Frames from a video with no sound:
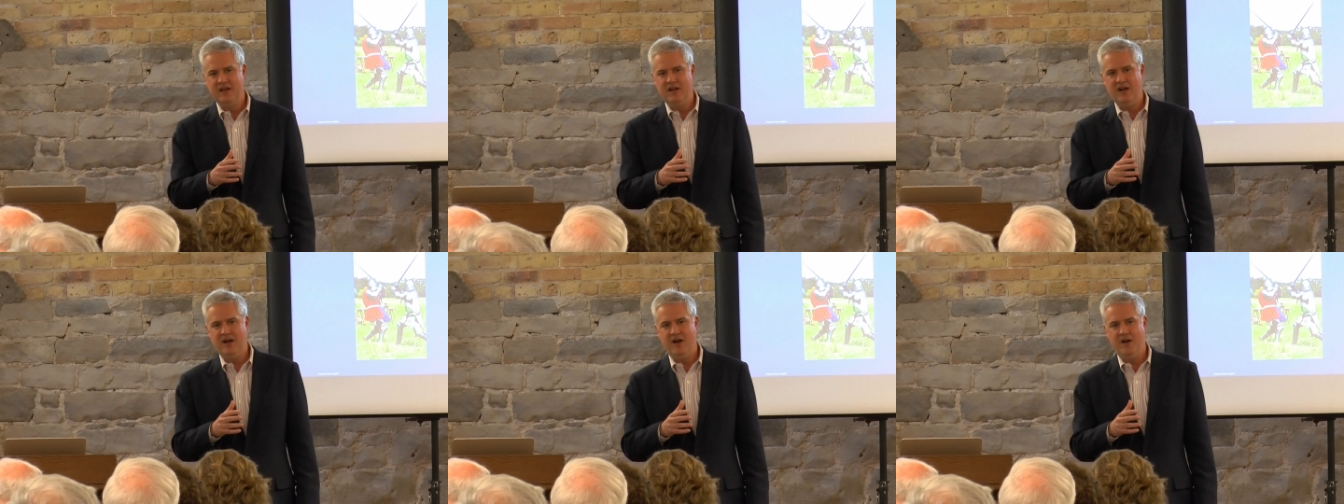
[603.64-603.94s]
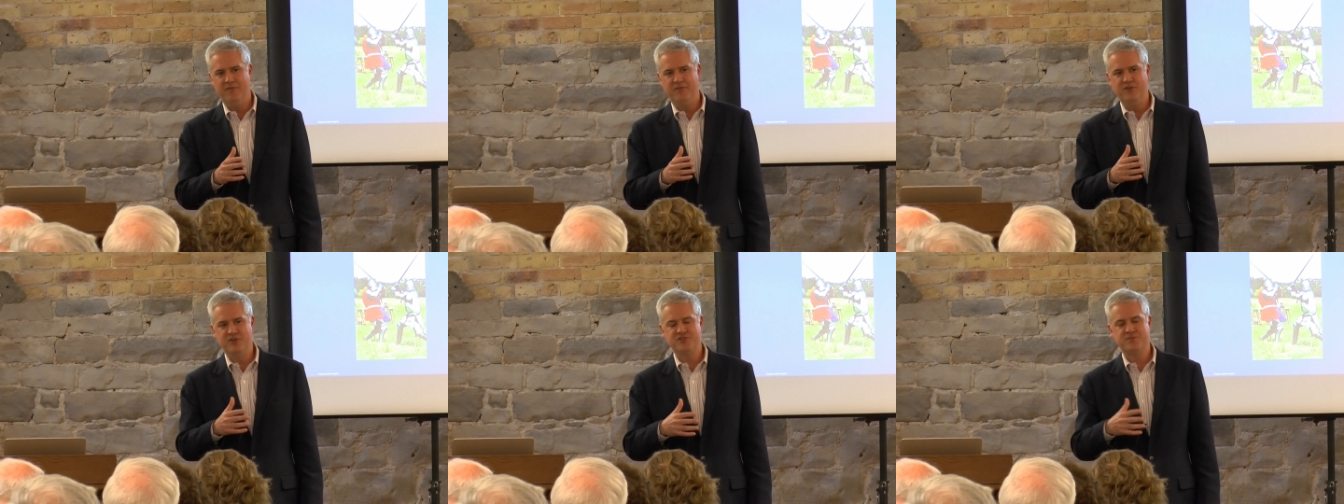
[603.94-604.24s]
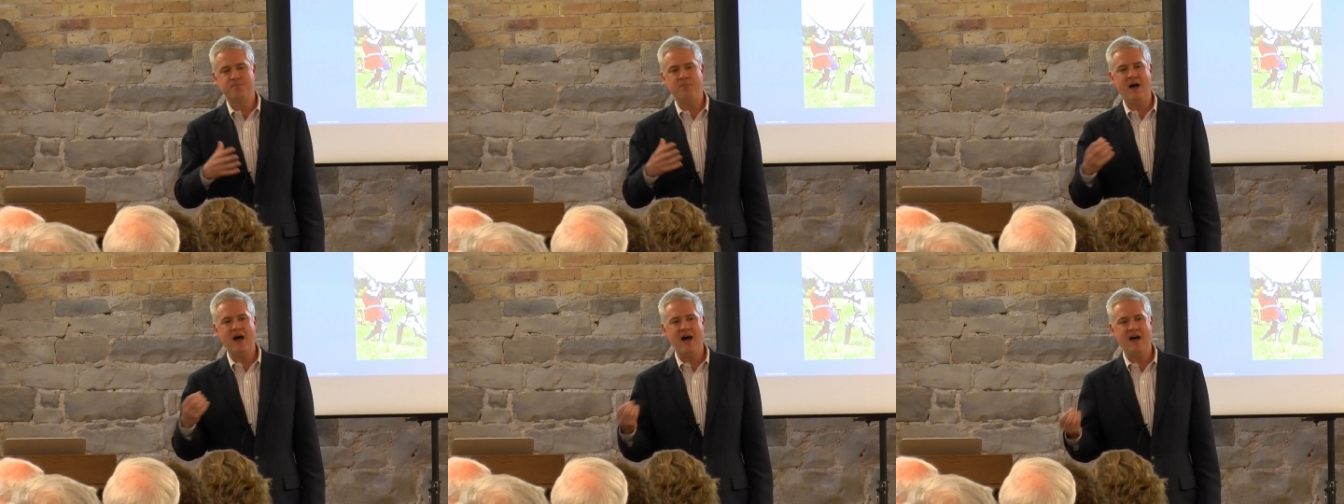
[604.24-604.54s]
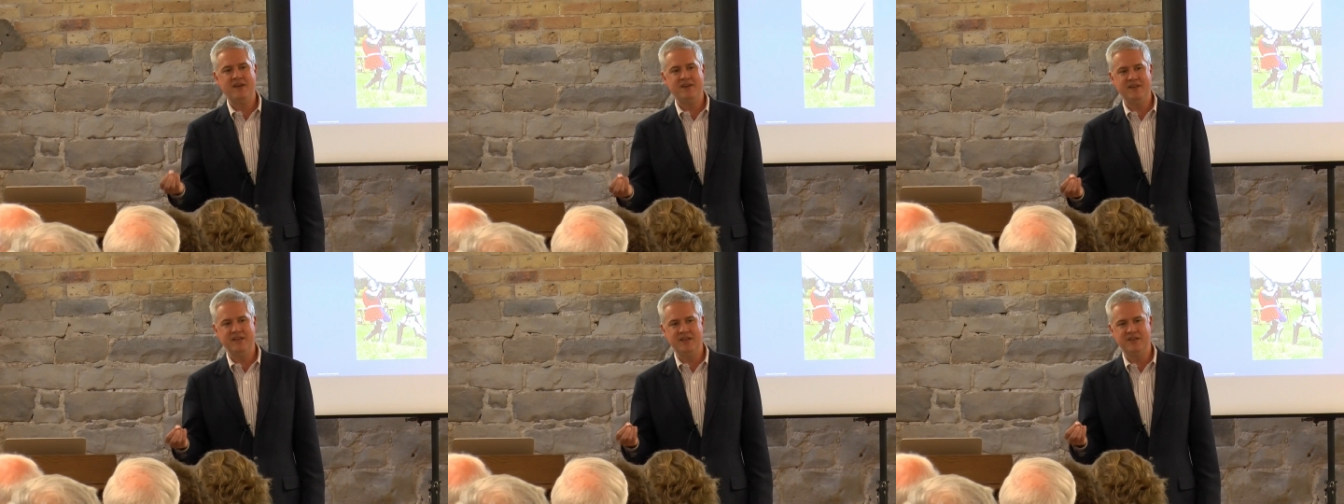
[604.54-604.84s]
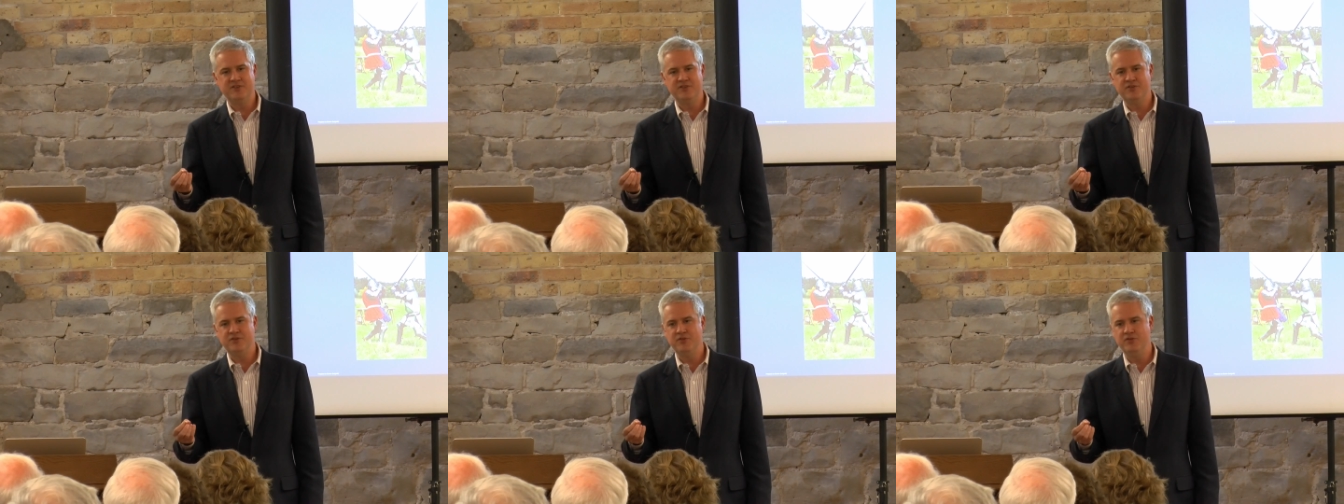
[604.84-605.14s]
of
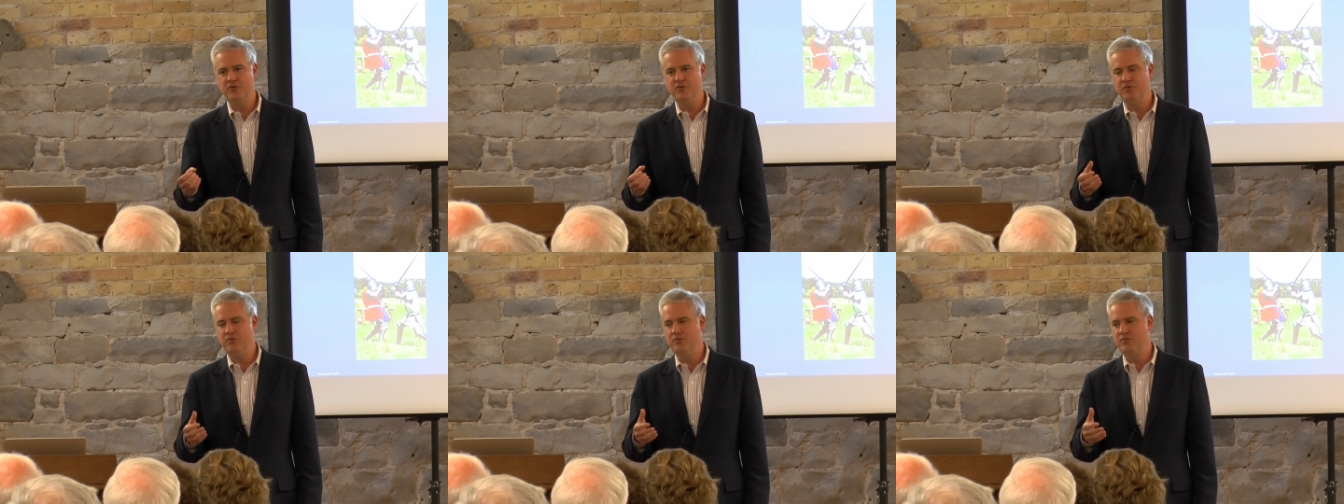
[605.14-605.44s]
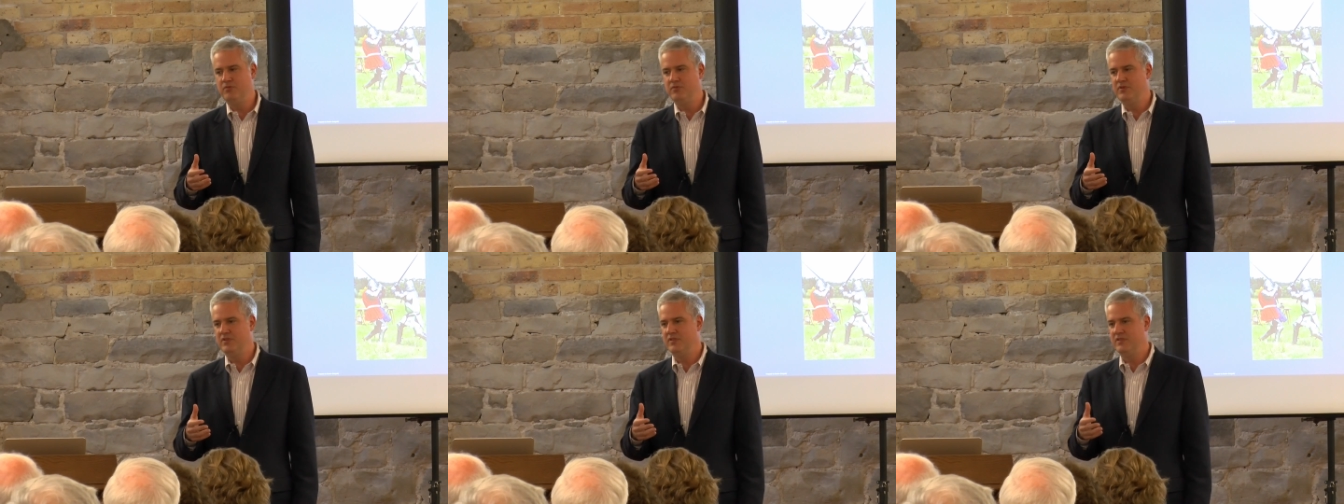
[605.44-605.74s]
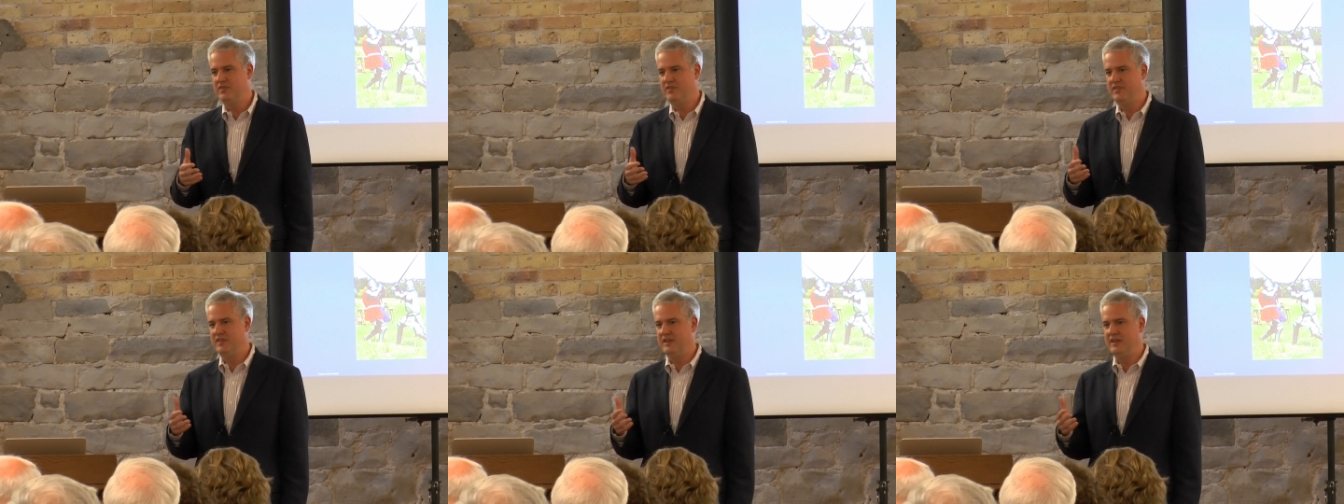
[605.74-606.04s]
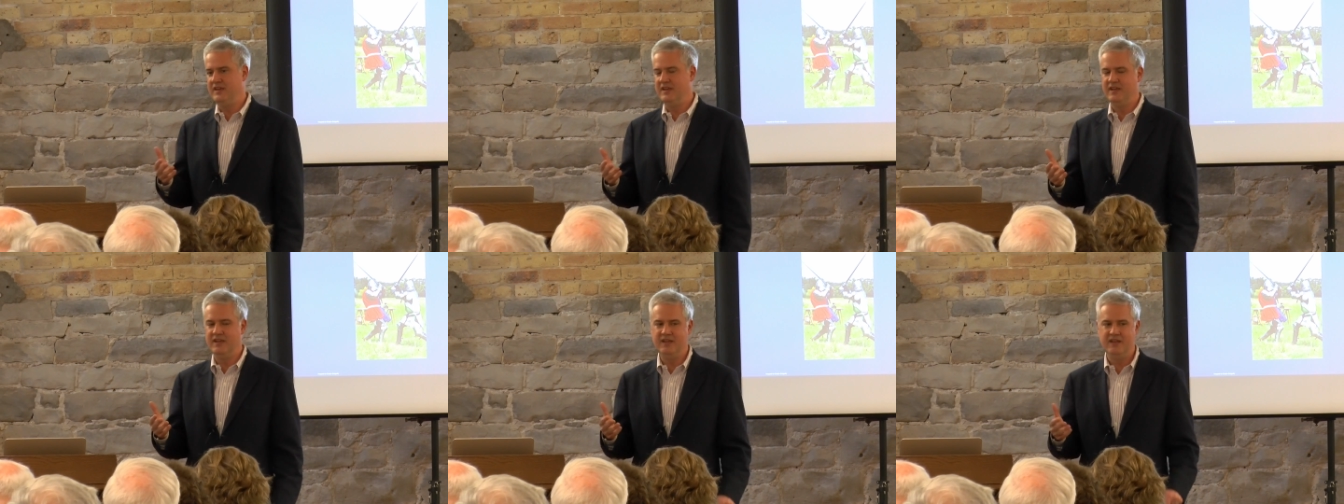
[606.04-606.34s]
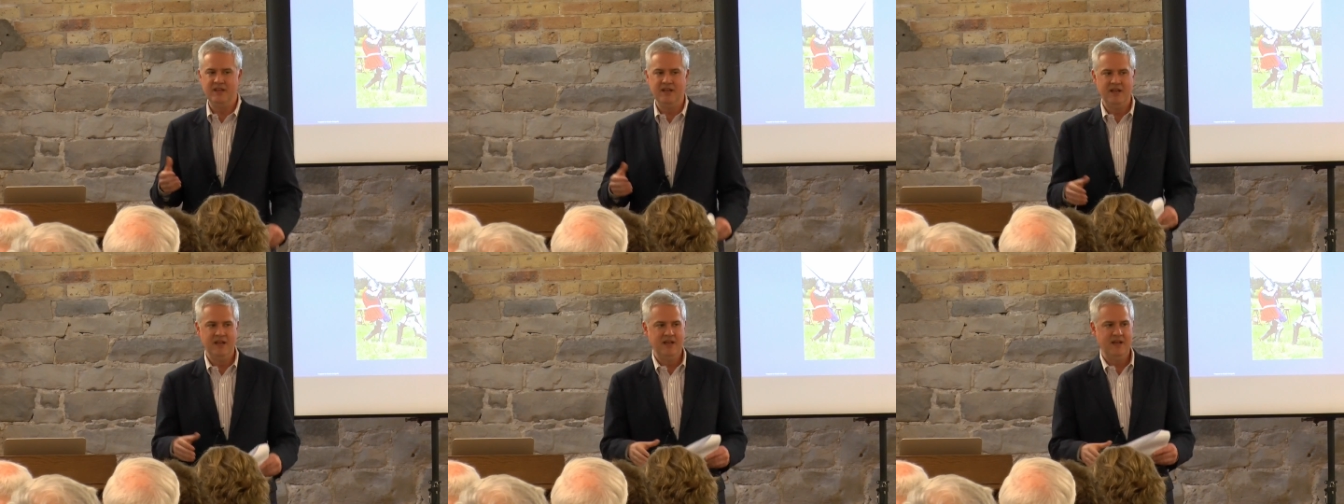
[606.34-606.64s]
responding to the,